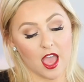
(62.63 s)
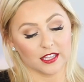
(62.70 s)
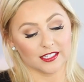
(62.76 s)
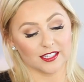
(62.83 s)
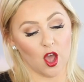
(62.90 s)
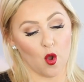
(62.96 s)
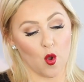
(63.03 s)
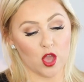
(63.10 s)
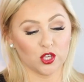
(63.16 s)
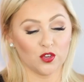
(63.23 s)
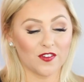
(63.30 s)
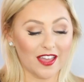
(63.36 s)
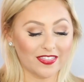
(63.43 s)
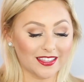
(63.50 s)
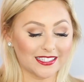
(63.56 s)
So
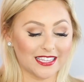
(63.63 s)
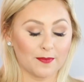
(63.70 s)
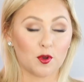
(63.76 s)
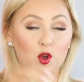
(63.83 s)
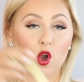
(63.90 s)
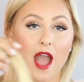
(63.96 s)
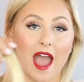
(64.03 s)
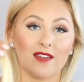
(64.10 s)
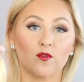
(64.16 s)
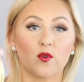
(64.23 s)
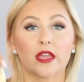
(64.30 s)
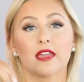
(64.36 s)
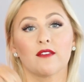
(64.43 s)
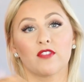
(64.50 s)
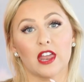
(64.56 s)
you've got the typical kind of
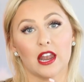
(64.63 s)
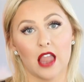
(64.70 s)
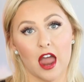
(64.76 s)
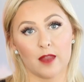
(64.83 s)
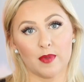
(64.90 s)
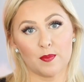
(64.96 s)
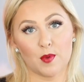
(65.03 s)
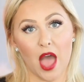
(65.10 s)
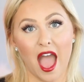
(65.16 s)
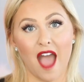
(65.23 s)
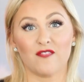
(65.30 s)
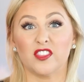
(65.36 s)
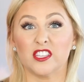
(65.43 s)
weave that a lot of people have.